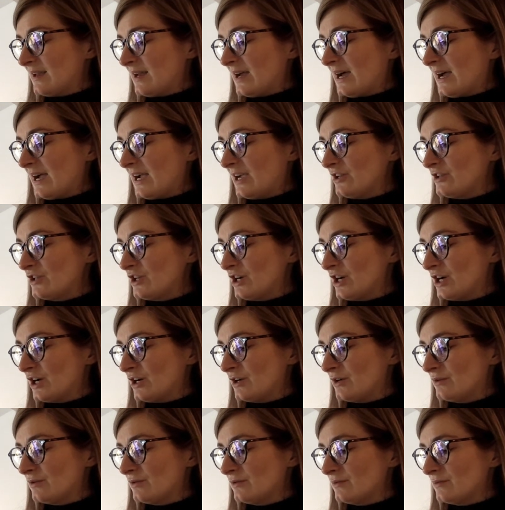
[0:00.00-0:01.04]
I
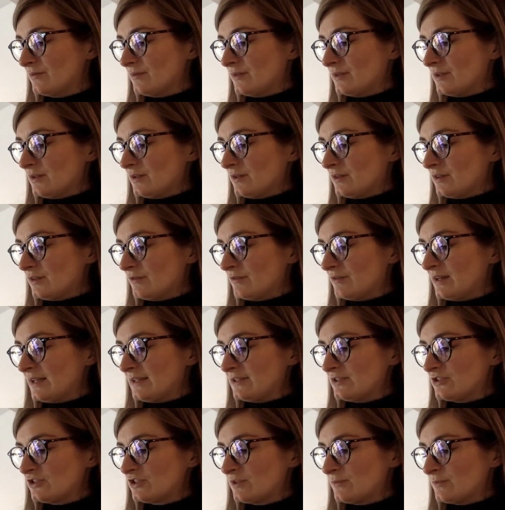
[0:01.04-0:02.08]
know the
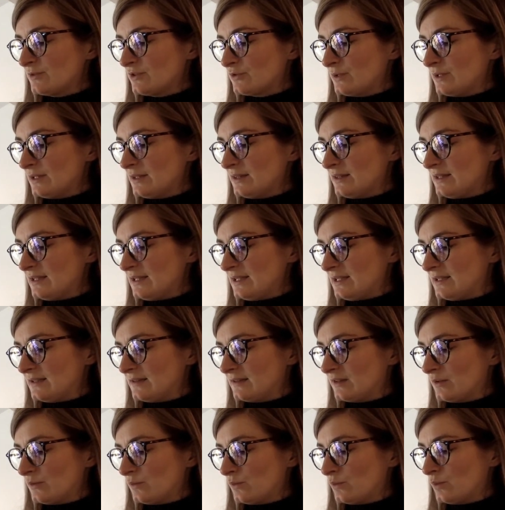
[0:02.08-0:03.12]
relationship between these,
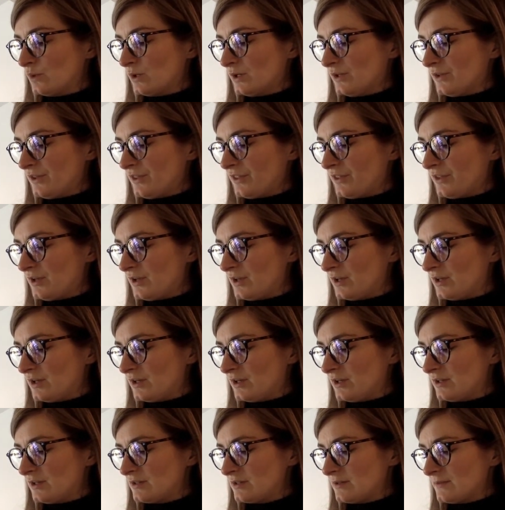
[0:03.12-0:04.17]
that
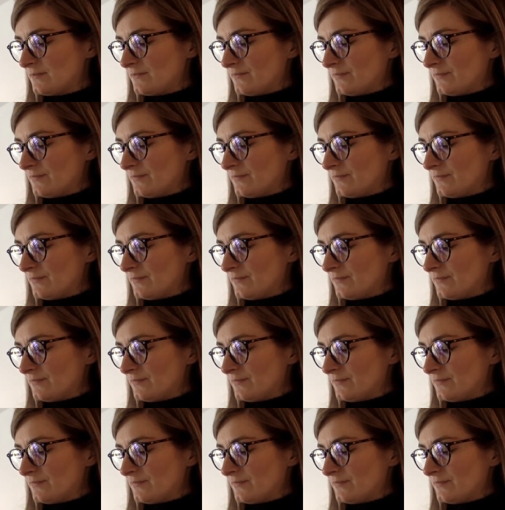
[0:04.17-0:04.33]
1/3